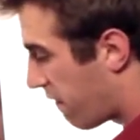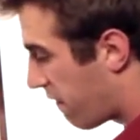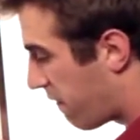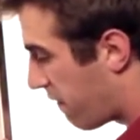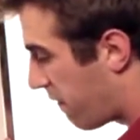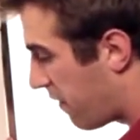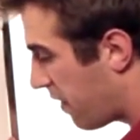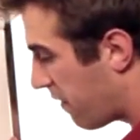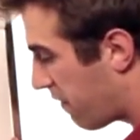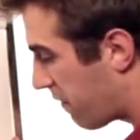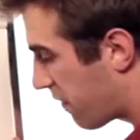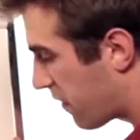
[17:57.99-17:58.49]

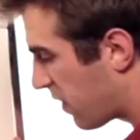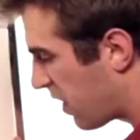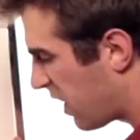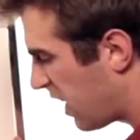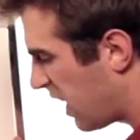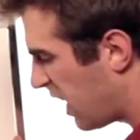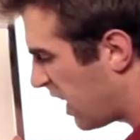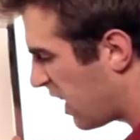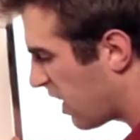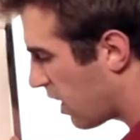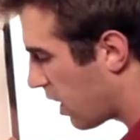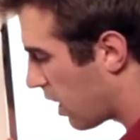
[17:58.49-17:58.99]

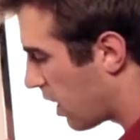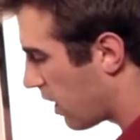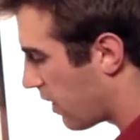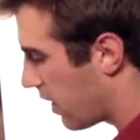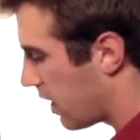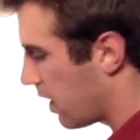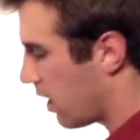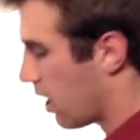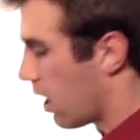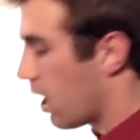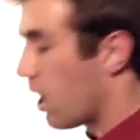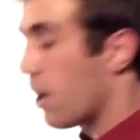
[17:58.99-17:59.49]
15 on
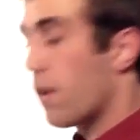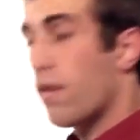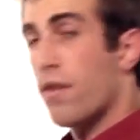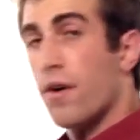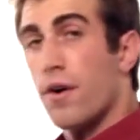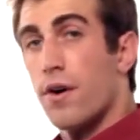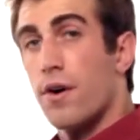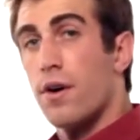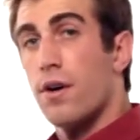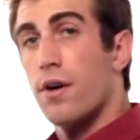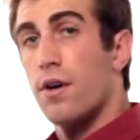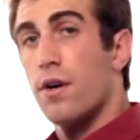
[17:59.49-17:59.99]
the
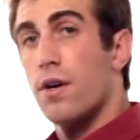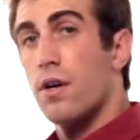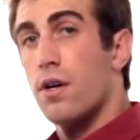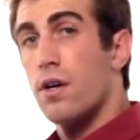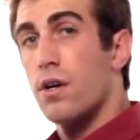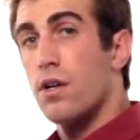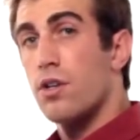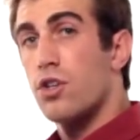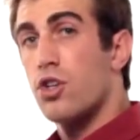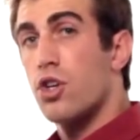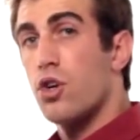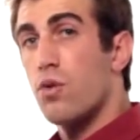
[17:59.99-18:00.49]
other
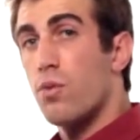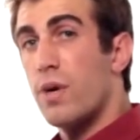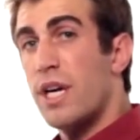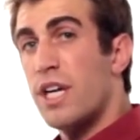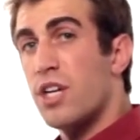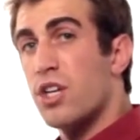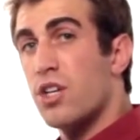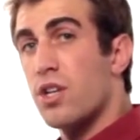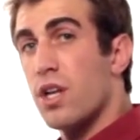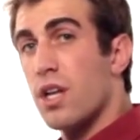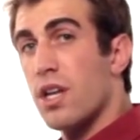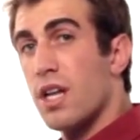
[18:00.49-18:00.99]
to
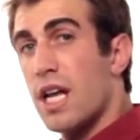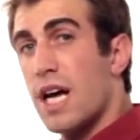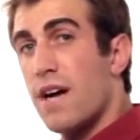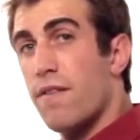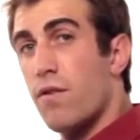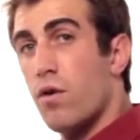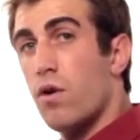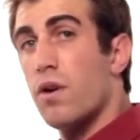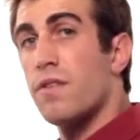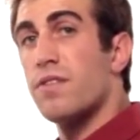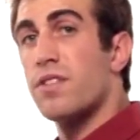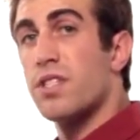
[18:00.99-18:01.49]
reach the
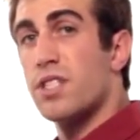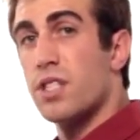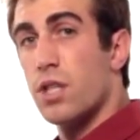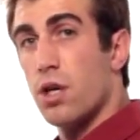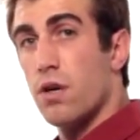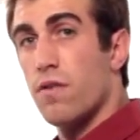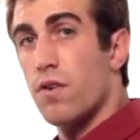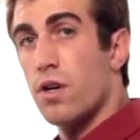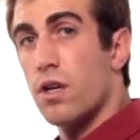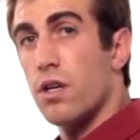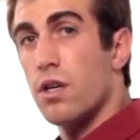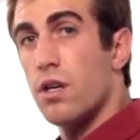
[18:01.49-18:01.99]
level of
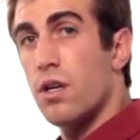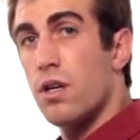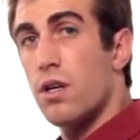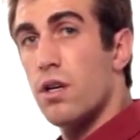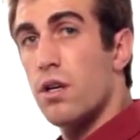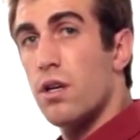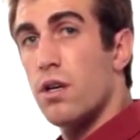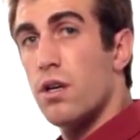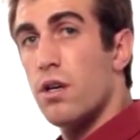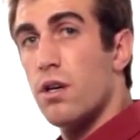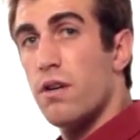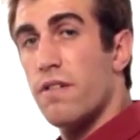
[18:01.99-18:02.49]
silver,
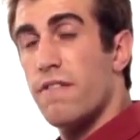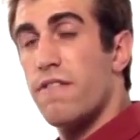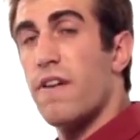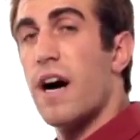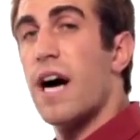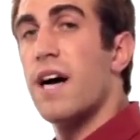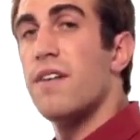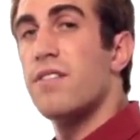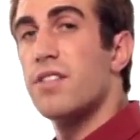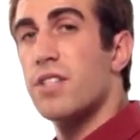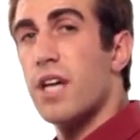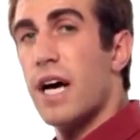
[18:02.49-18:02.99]

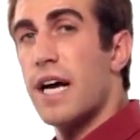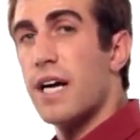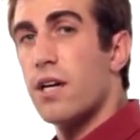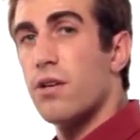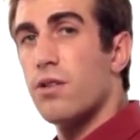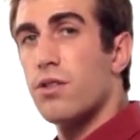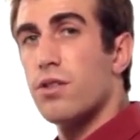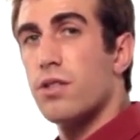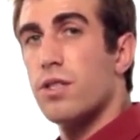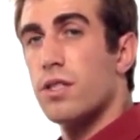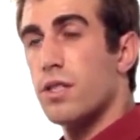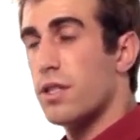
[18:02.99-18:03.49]
5
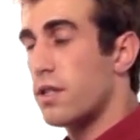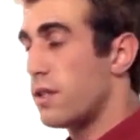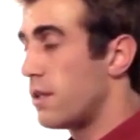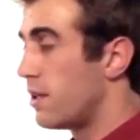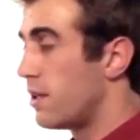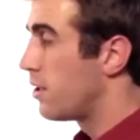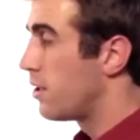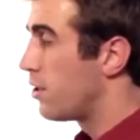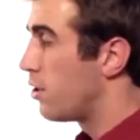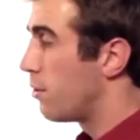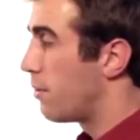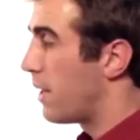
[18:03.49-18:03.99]
cycles.
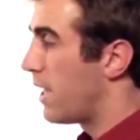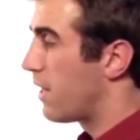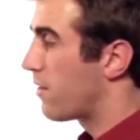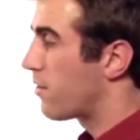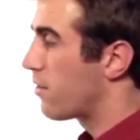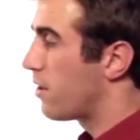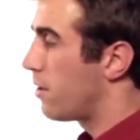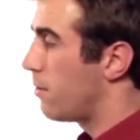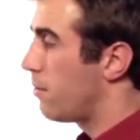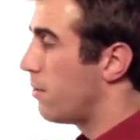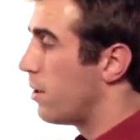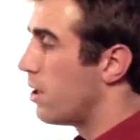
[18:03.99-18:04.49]
You're
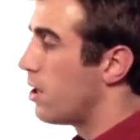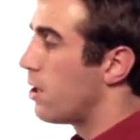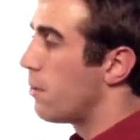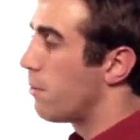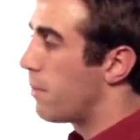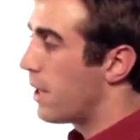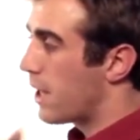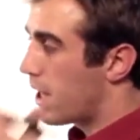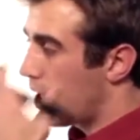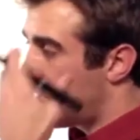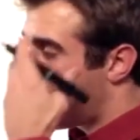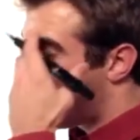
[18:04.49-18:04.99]
basically
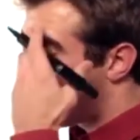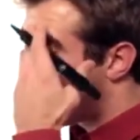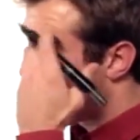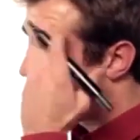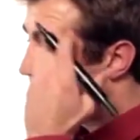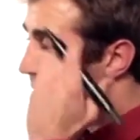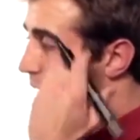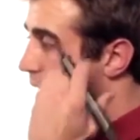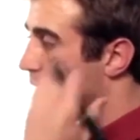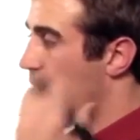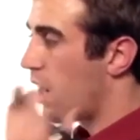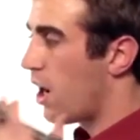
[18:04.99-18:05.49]
picking up
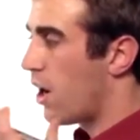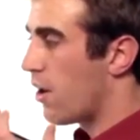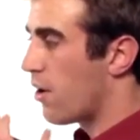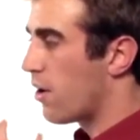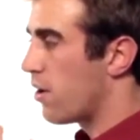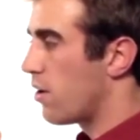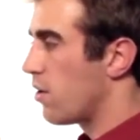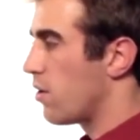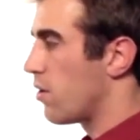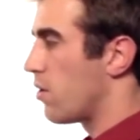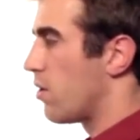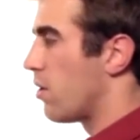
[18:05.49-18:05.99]
around
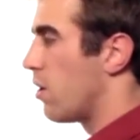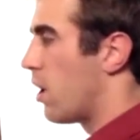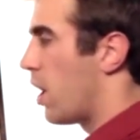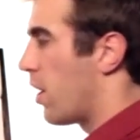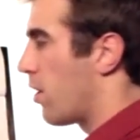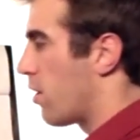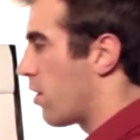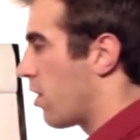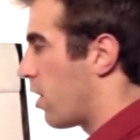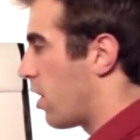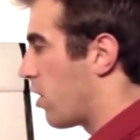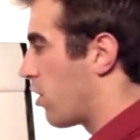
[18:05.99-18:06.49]
$100
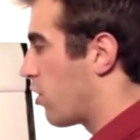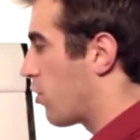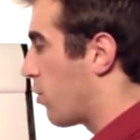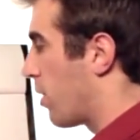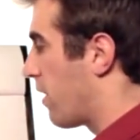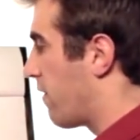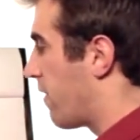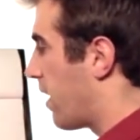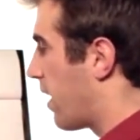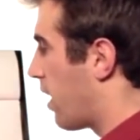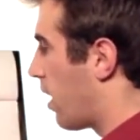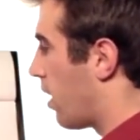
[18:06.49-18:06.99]
to
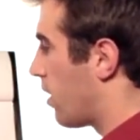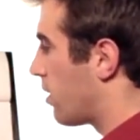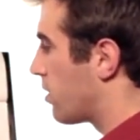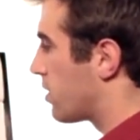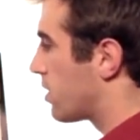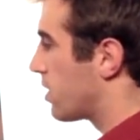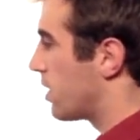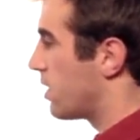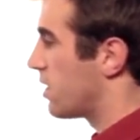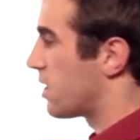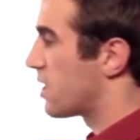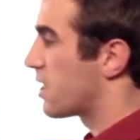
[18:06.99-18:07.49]

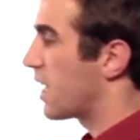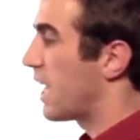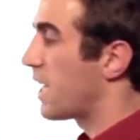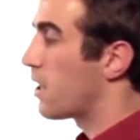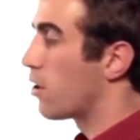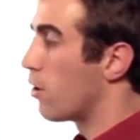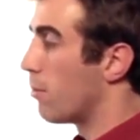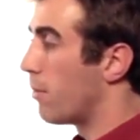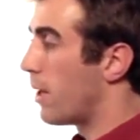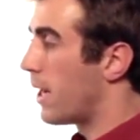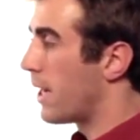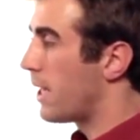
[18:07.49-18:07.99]
$125 in
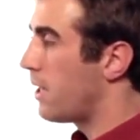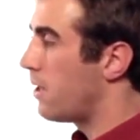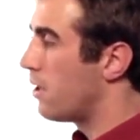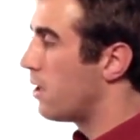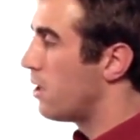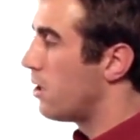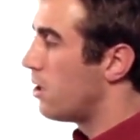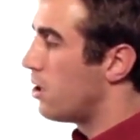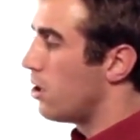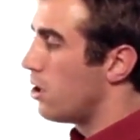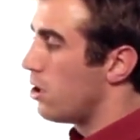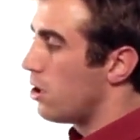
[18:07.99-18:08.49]
cycle money.
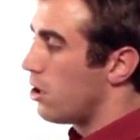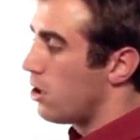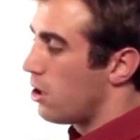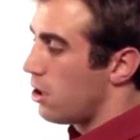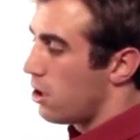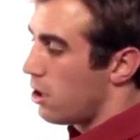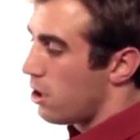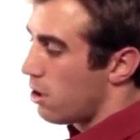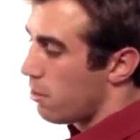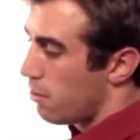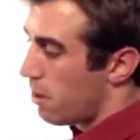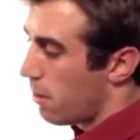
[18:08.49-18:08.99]

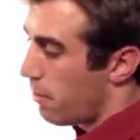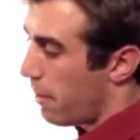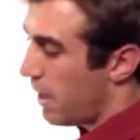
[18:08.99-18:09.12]
But